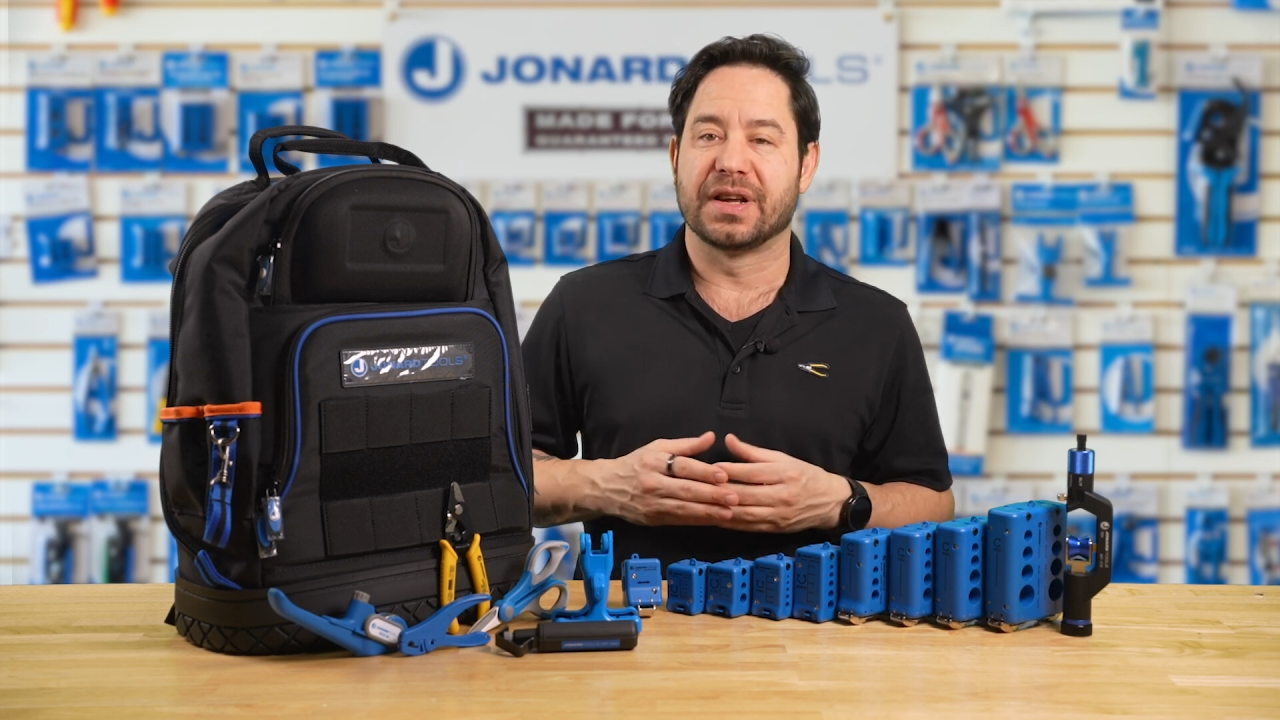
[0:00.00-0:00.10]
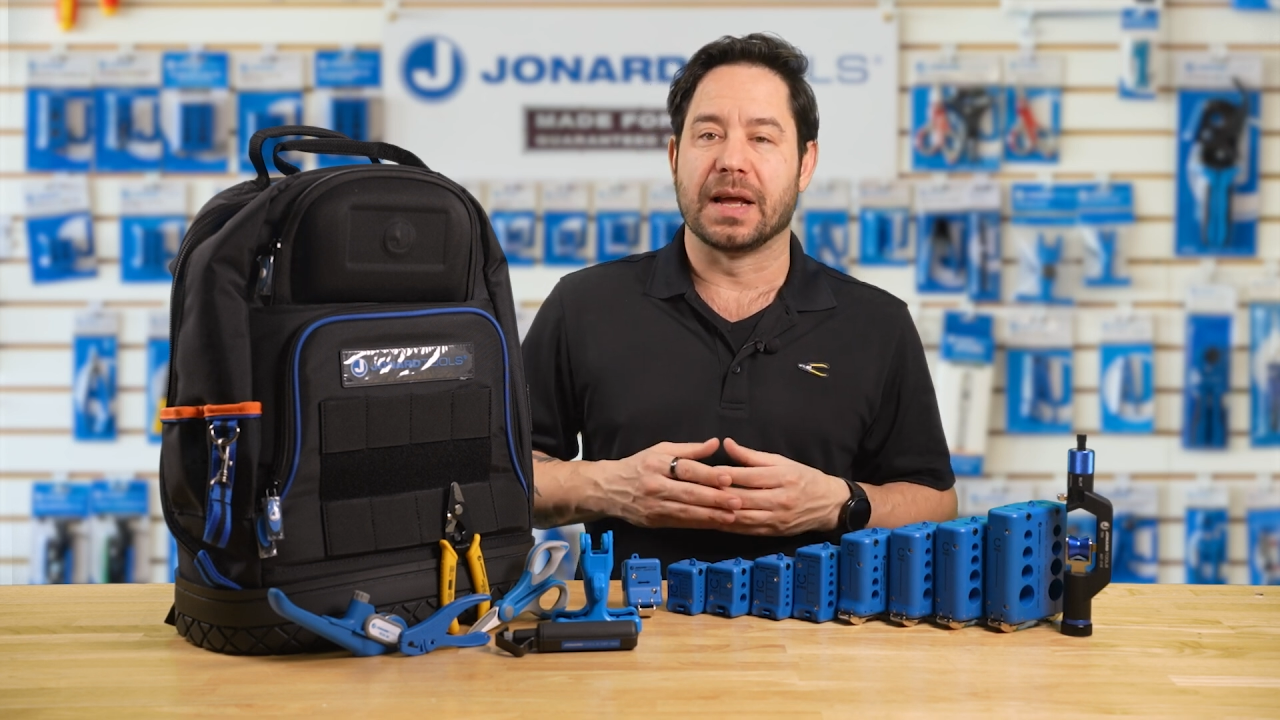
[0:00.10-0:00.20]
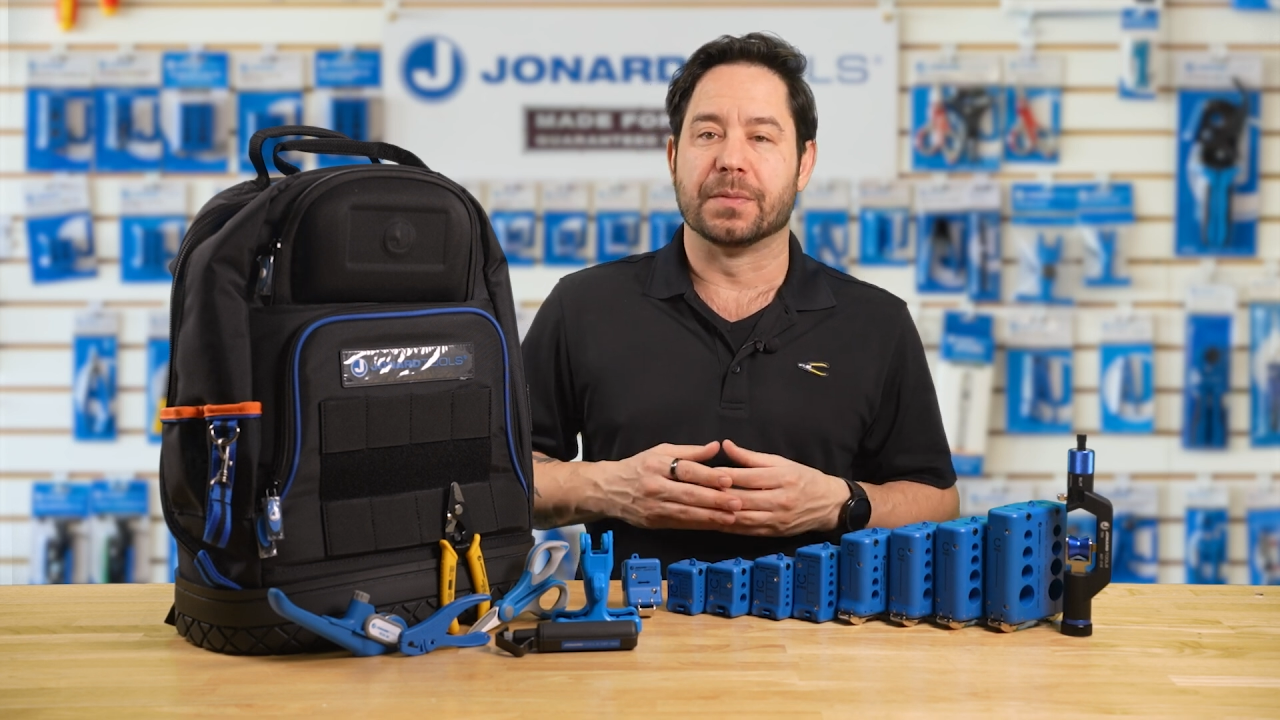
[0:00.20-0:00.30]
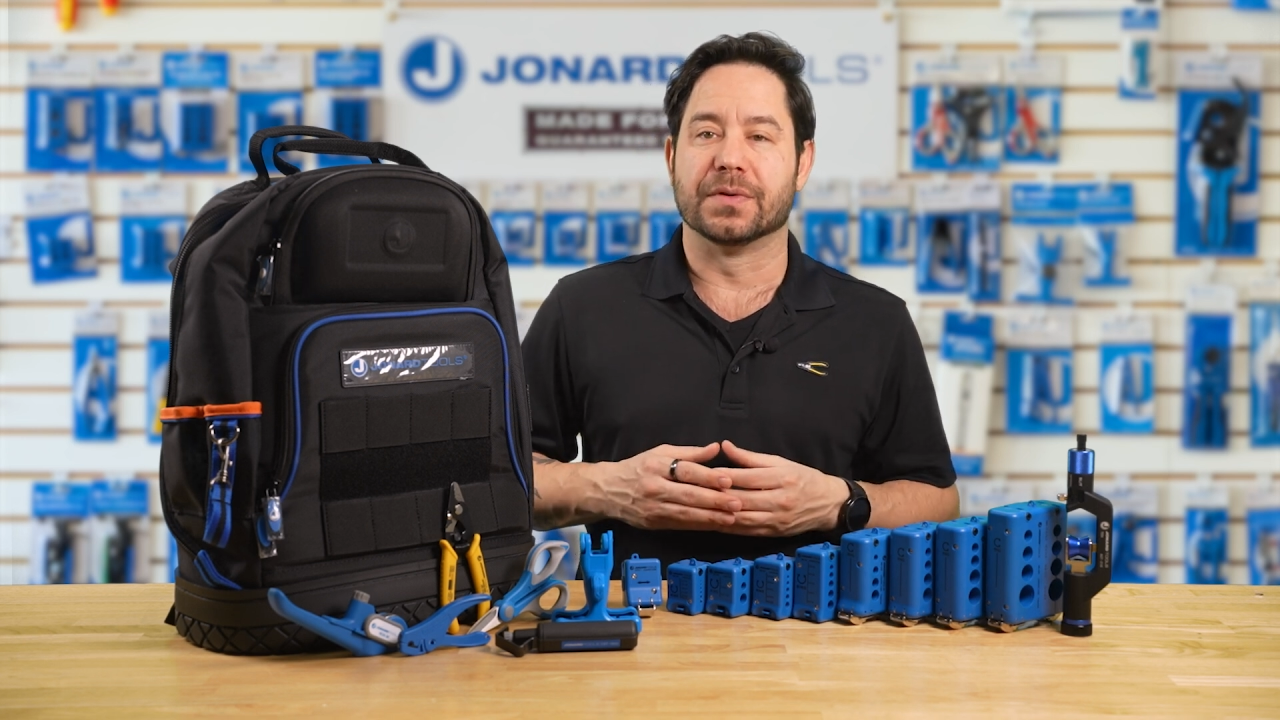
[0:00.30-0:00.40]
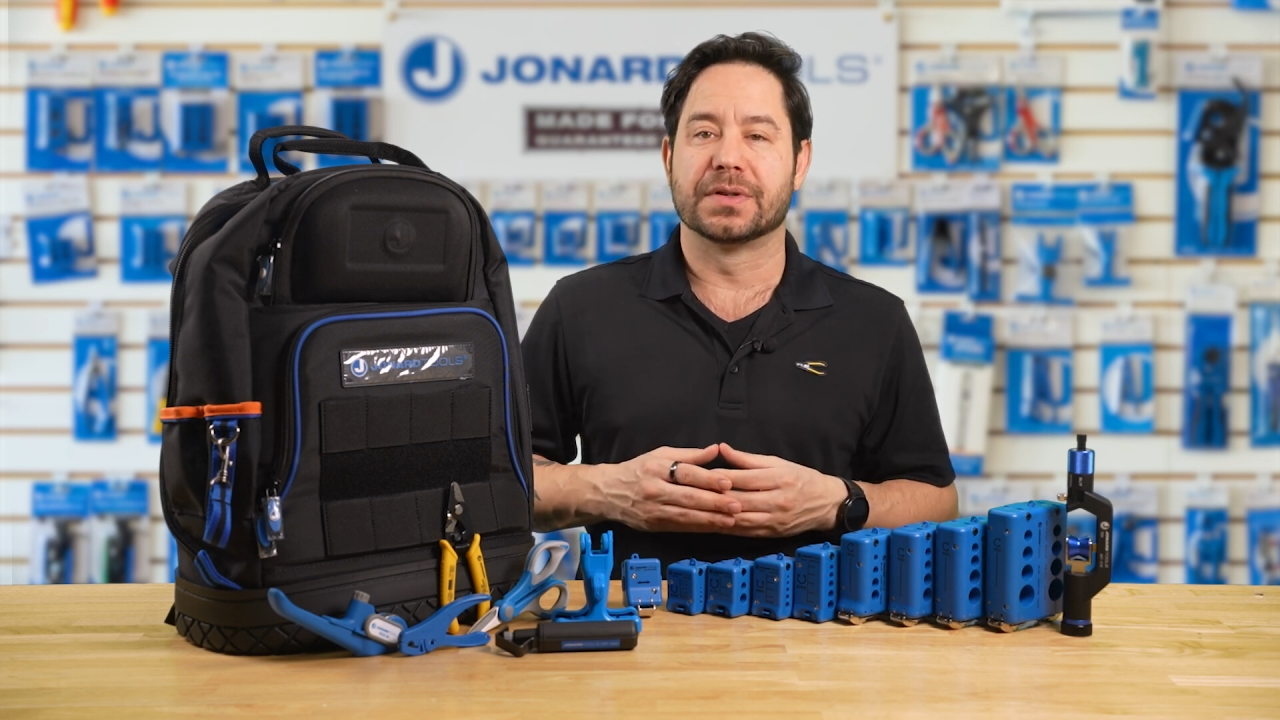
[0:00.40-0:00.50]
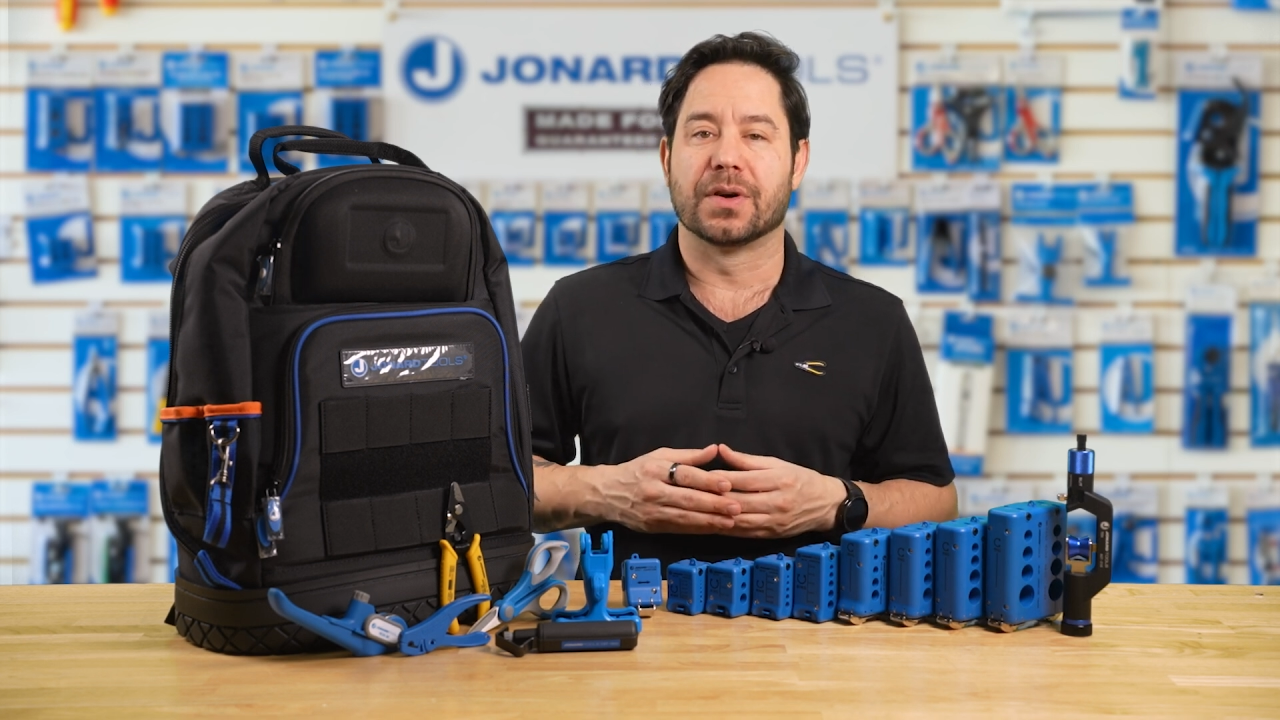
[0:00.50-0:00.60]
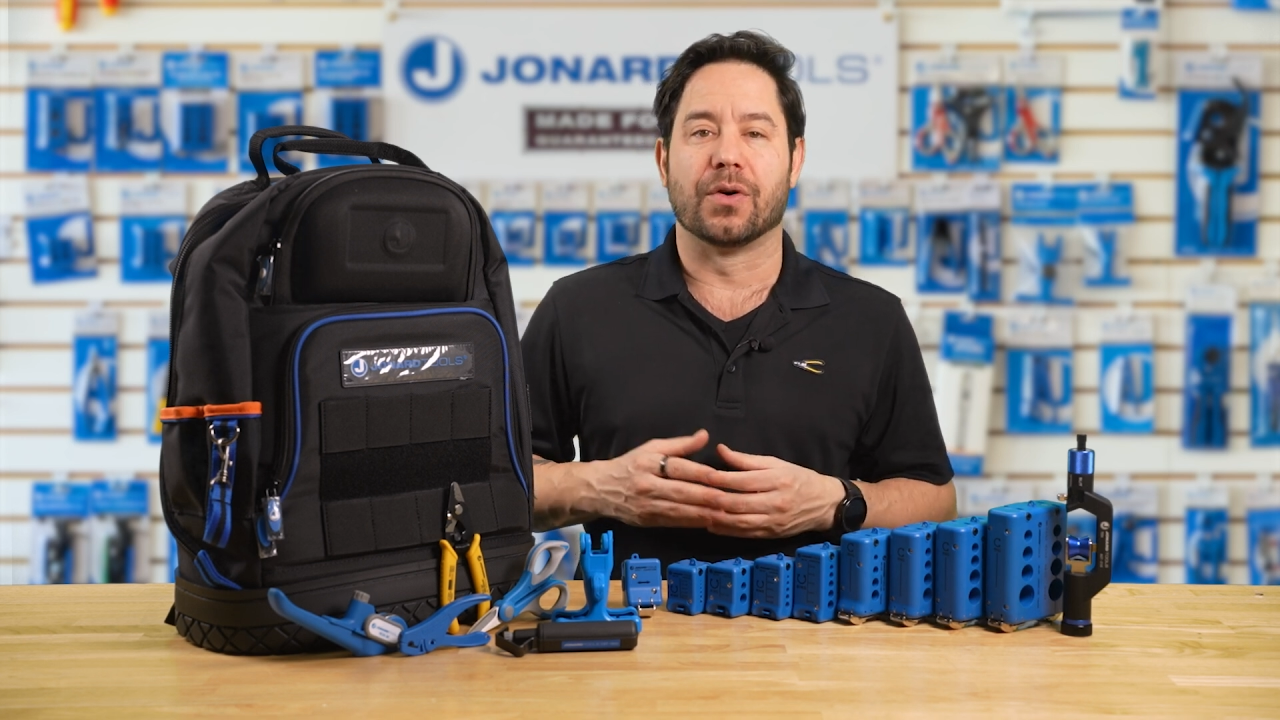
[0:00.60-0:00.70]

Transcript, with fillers: cables,